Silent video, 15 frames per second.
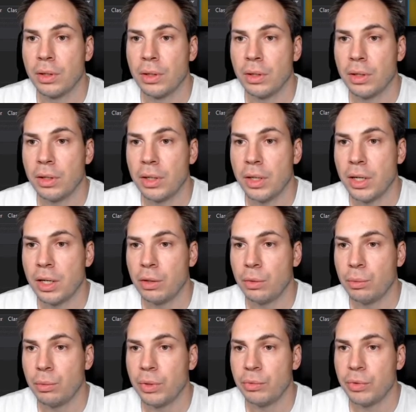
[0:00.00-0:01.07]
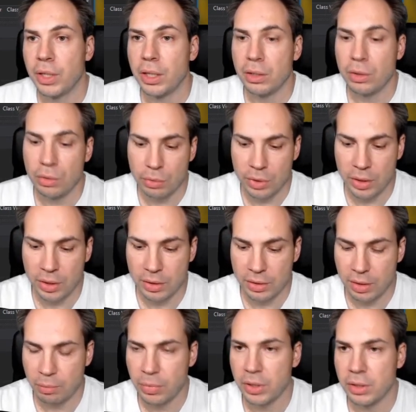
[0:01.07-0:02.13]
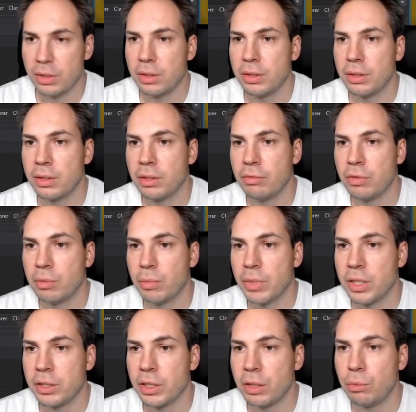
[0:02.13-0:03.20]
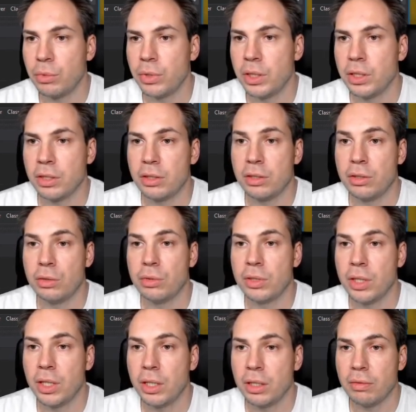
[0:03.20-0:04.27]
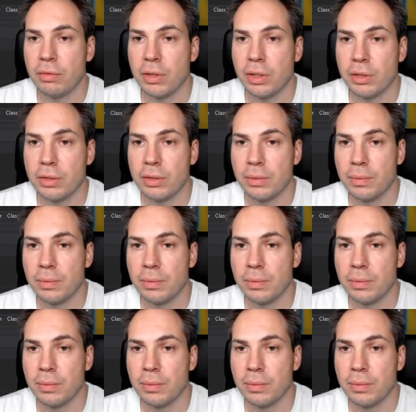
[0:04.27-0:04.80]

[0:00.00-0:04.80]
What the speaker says: And now what we can do is a bit different magic. We just use the interface.